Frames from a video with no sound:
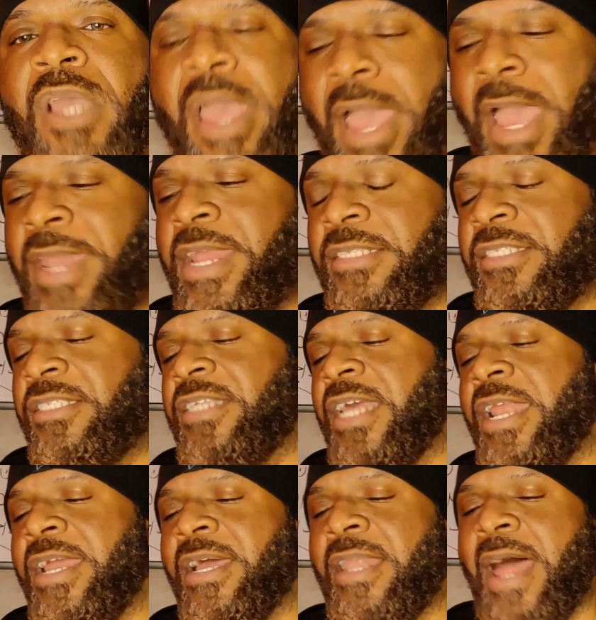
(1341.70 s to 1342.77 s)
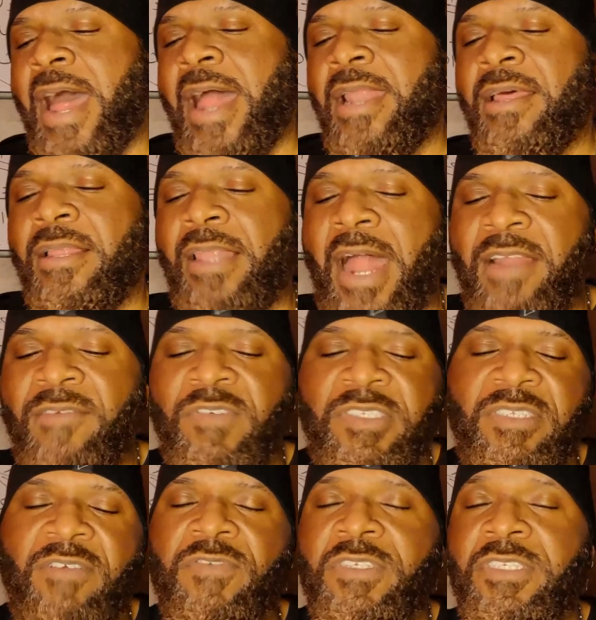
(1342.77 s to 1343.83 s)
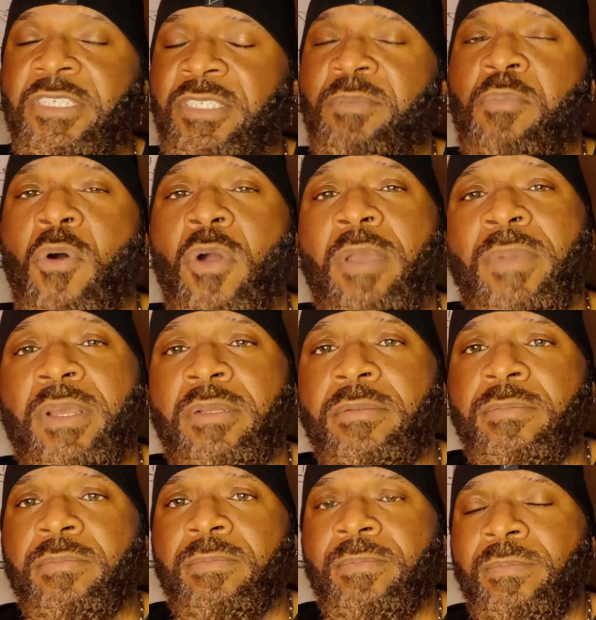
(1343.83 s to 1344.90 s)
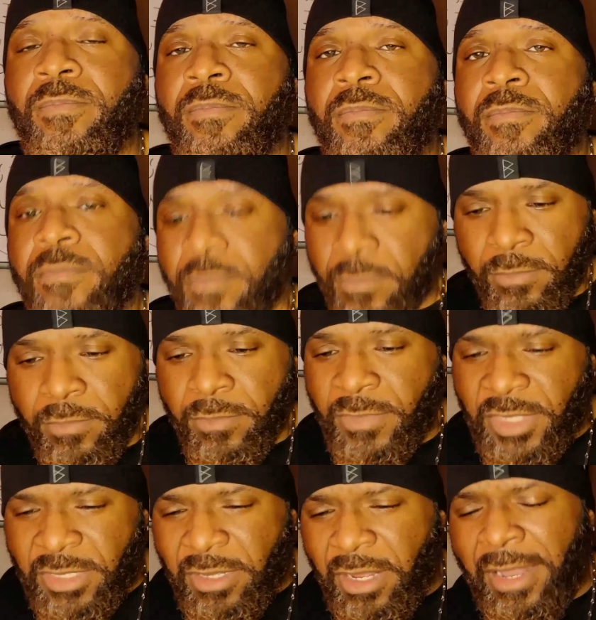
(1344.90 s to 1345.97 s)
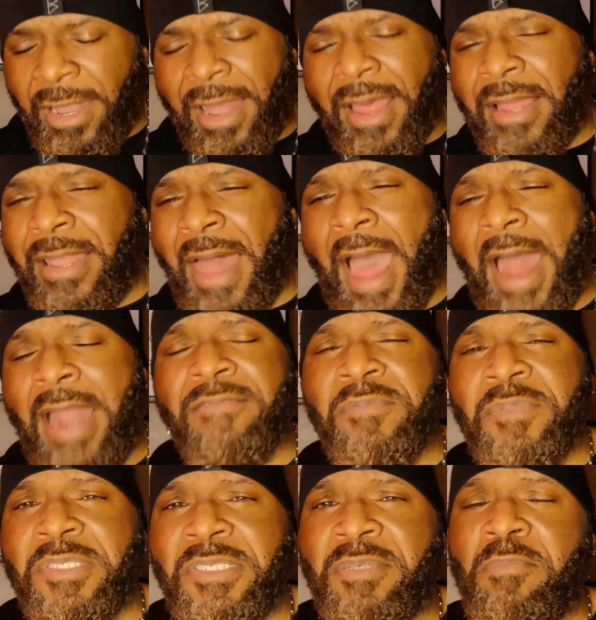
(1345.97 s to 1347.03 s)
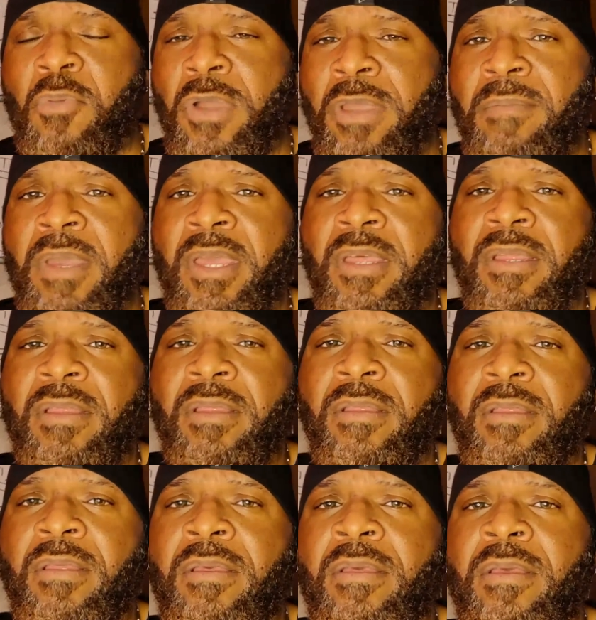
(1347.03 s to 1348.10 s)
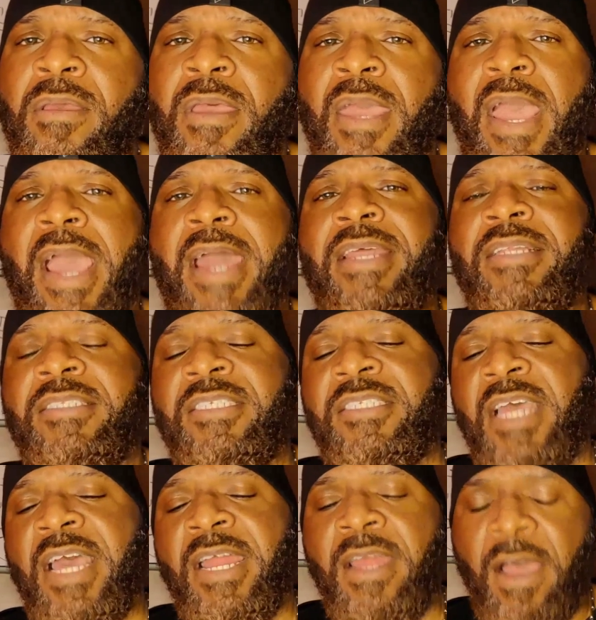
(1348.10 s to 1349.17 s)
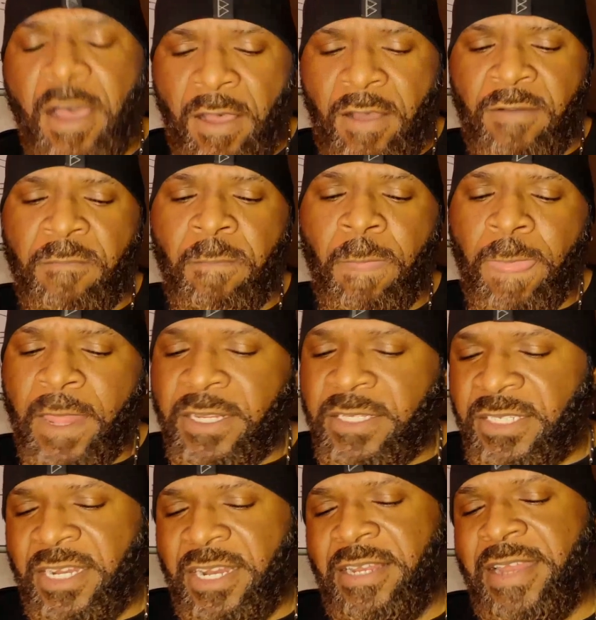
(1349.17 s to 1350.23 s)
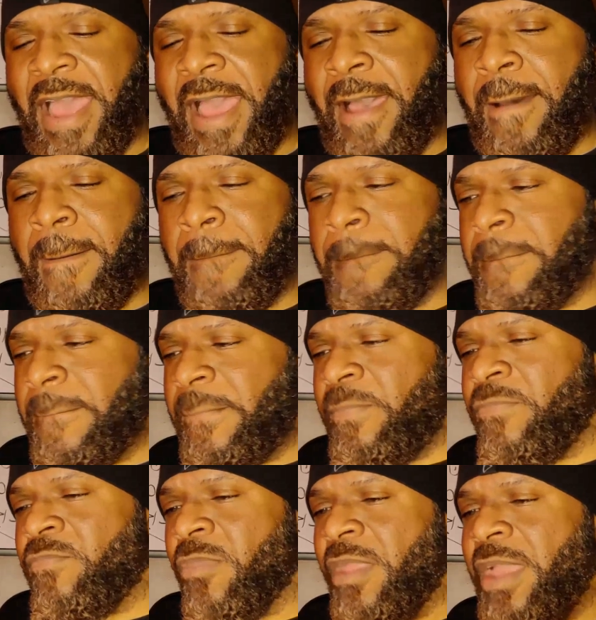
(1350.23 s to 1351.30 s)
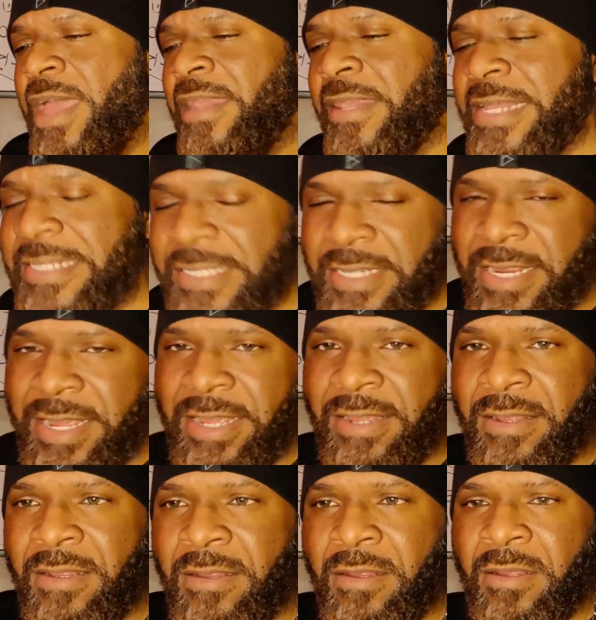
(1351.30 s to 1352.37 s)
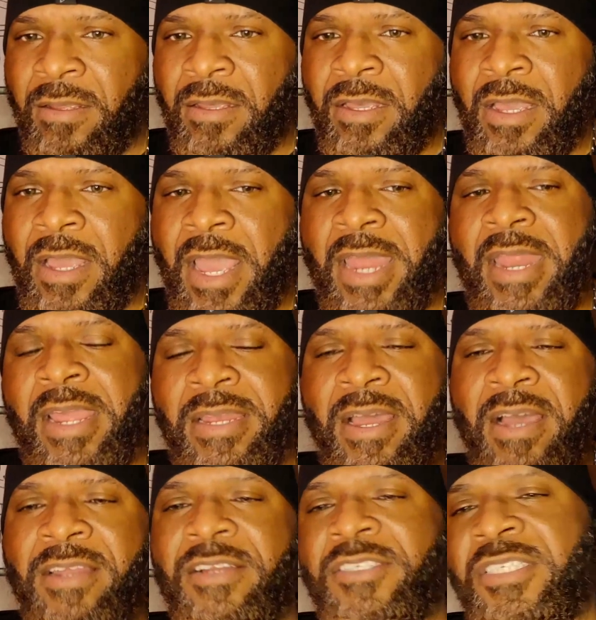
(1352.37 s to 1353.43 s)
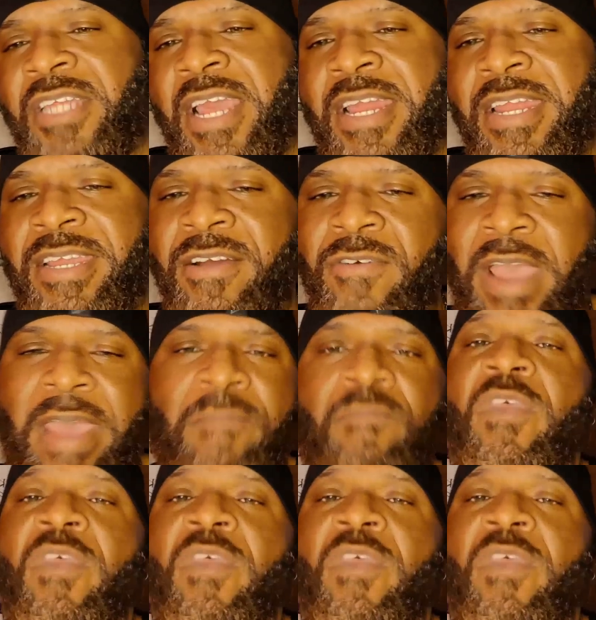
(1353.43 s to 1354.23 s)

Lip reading: And that's setting a lot of us up for disappointment. A lot of disappointment. And instead of sitting down and listening and understanding, okay,